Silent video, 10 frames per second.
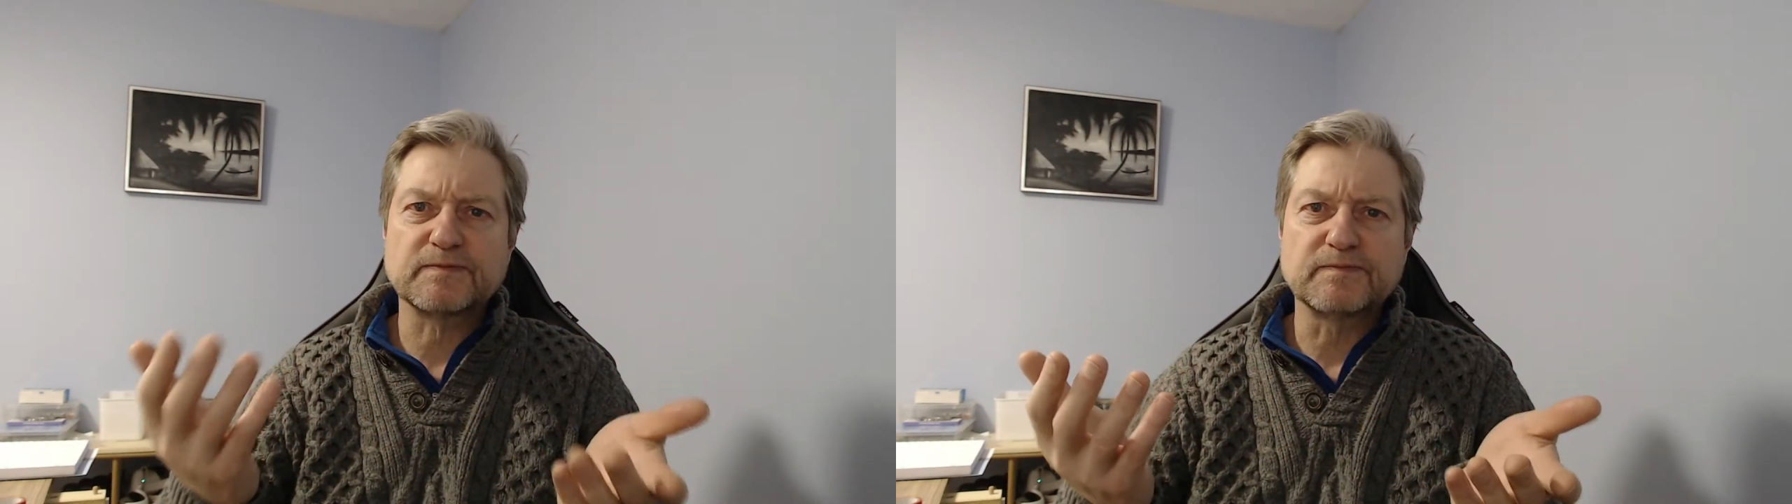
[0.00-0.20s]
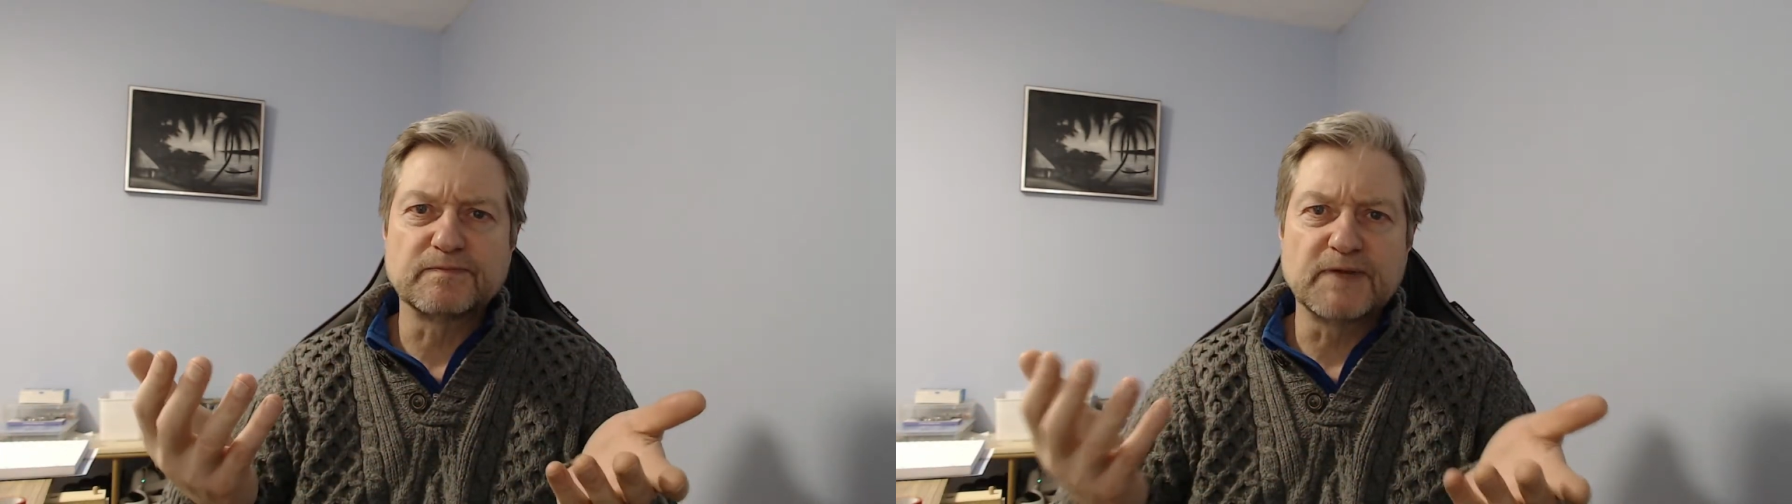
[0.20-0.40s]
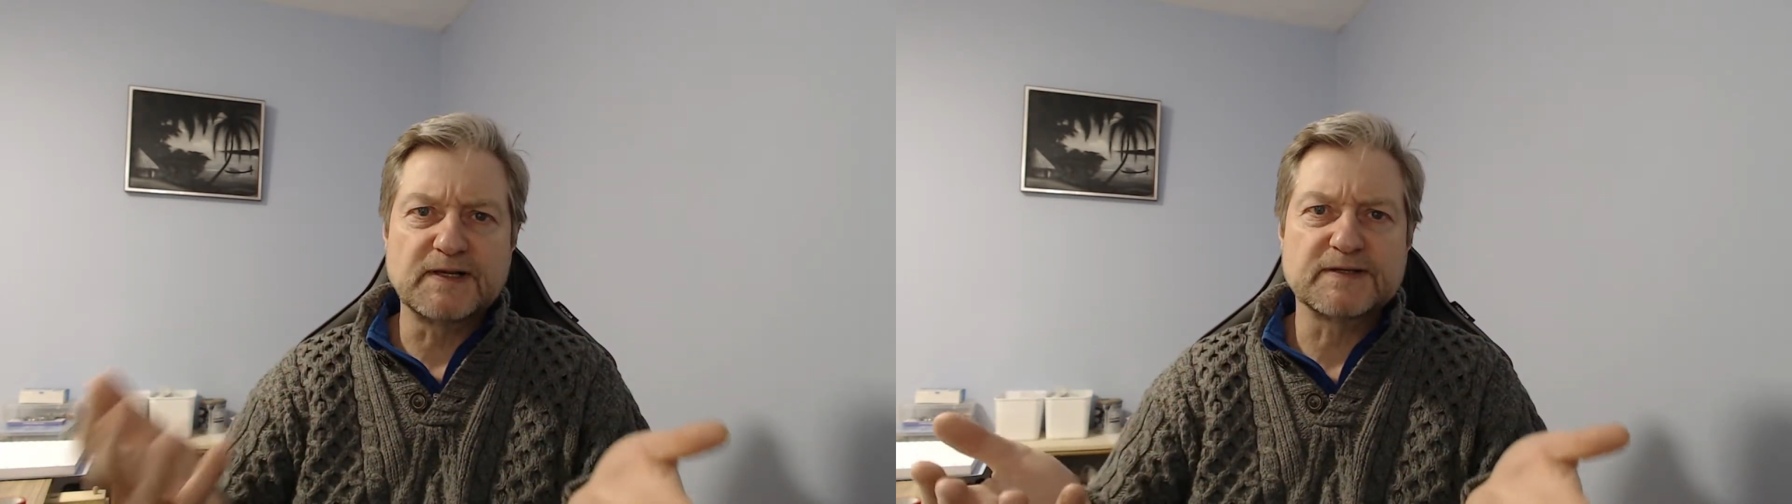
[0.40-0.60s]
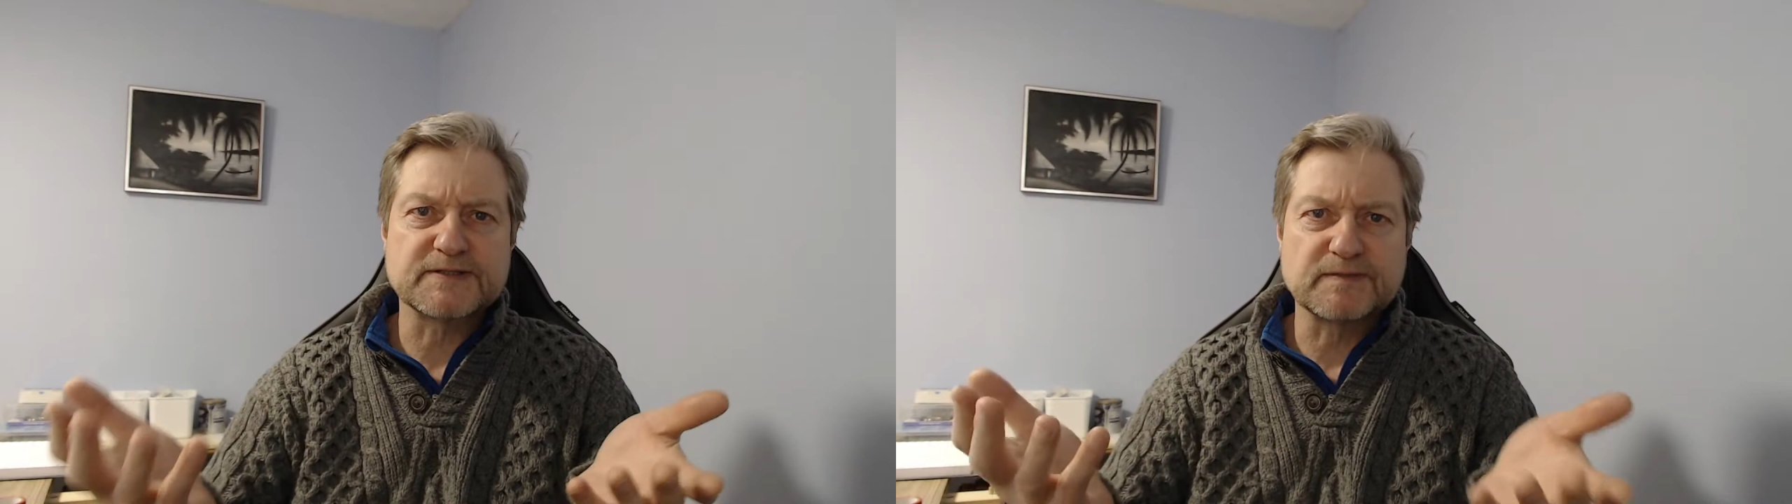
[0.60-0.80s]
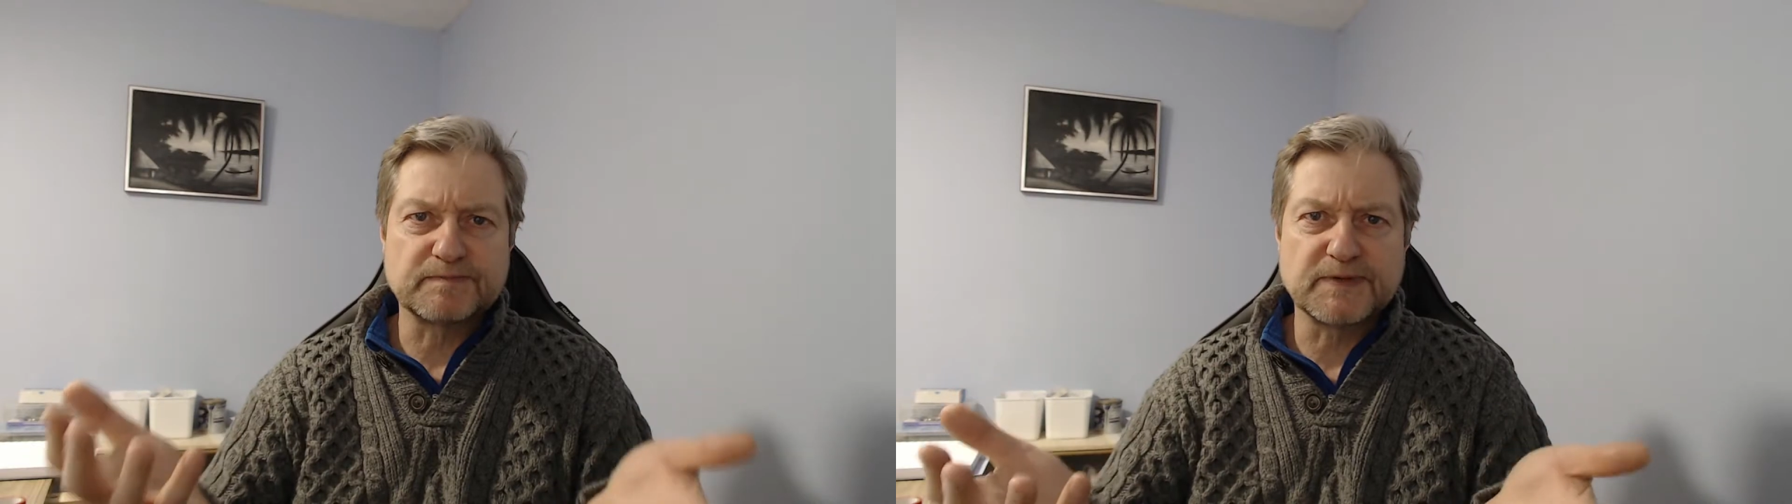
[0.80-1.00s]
millions and